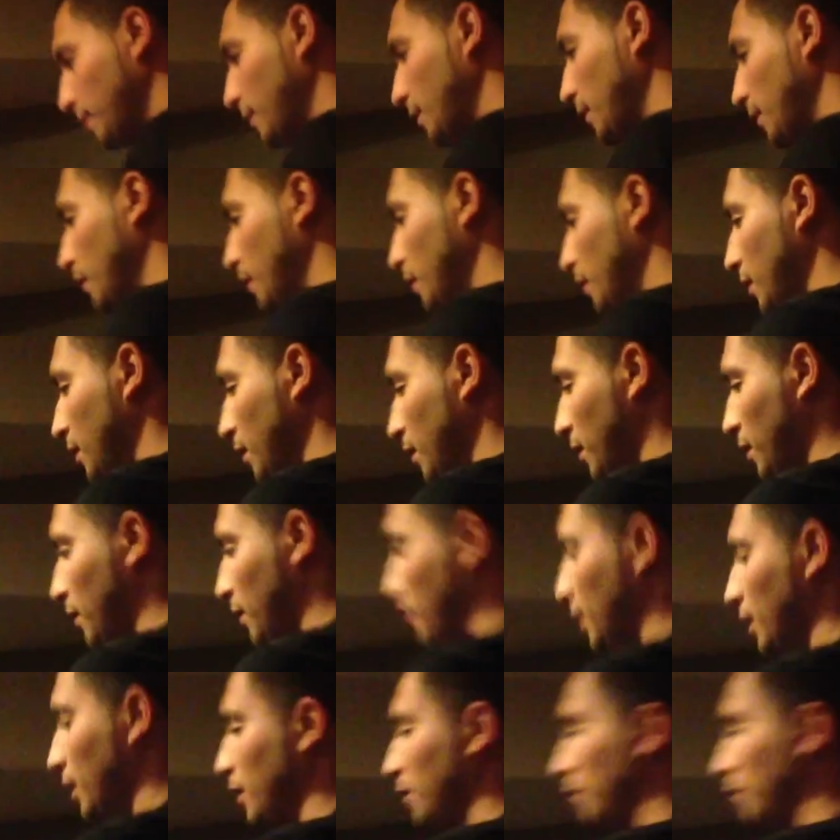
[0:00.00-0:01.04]
movies,
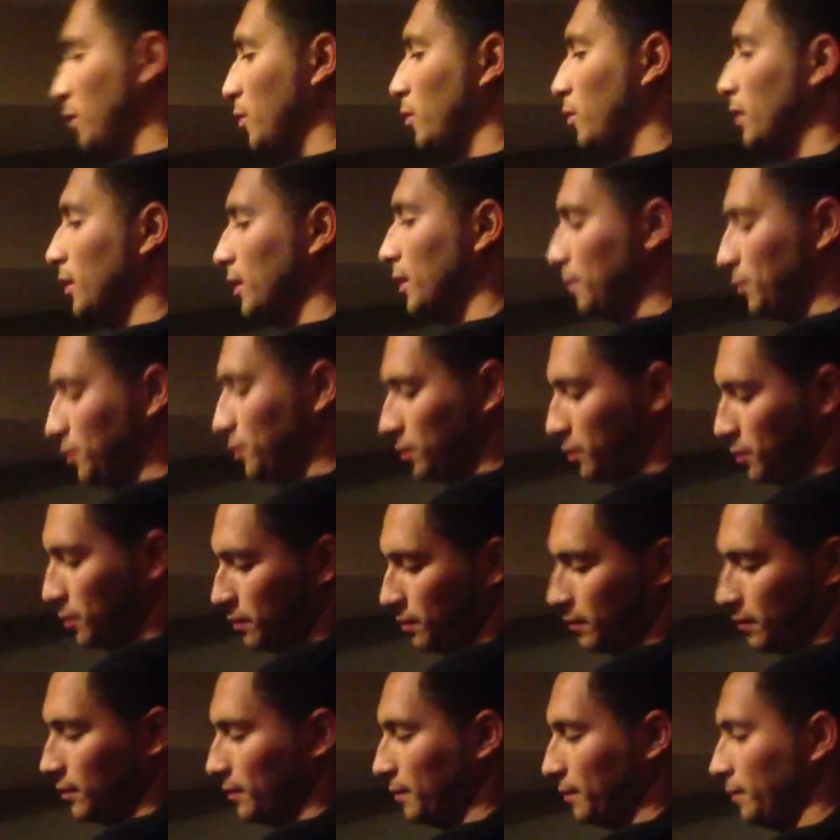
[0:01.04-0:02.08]
games, or
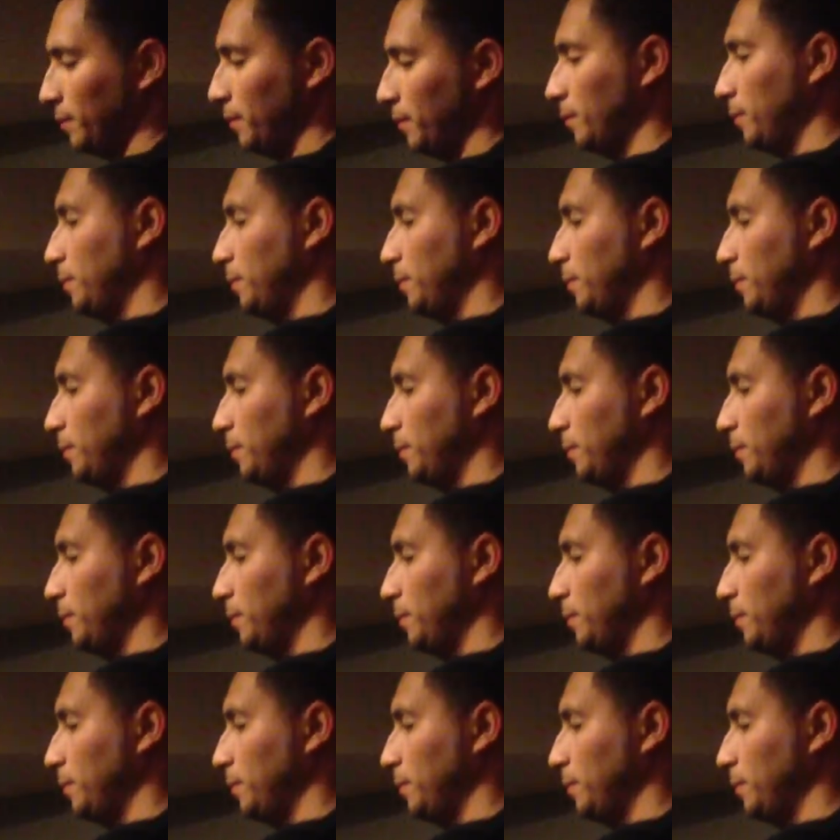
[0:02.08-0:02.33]
while you're